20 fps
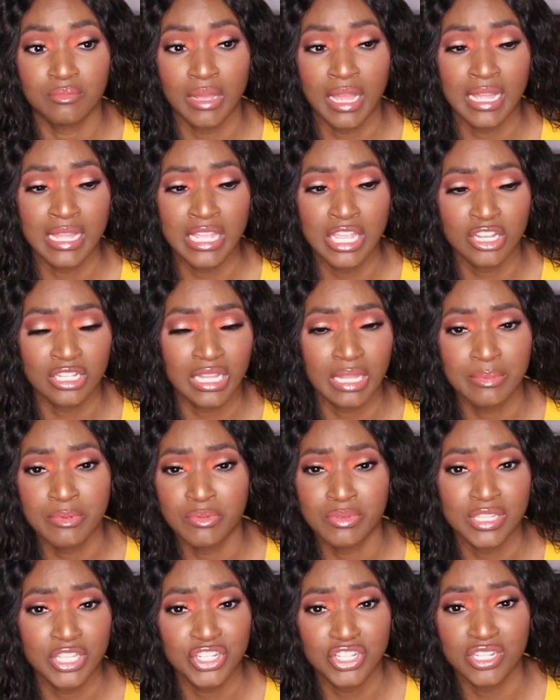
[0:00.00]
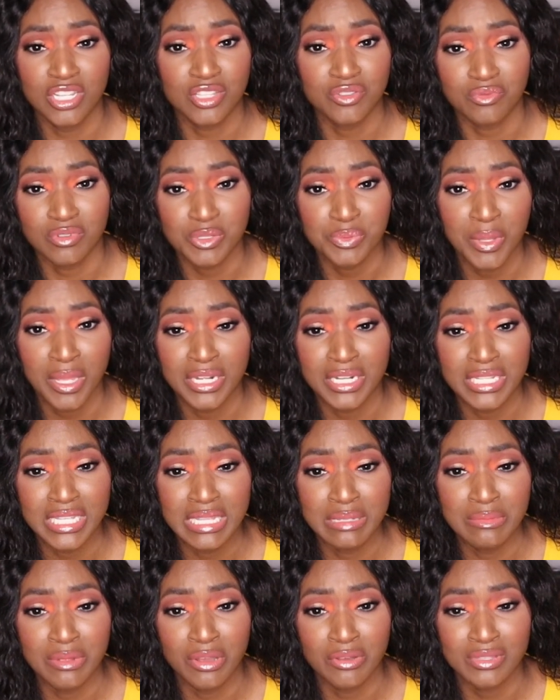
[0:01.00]
I hear a lot of people say she doesn't respond to
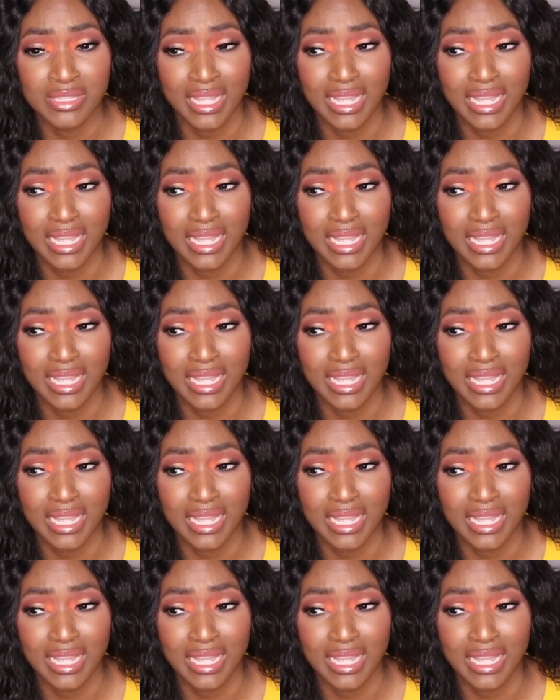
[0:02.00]
emails.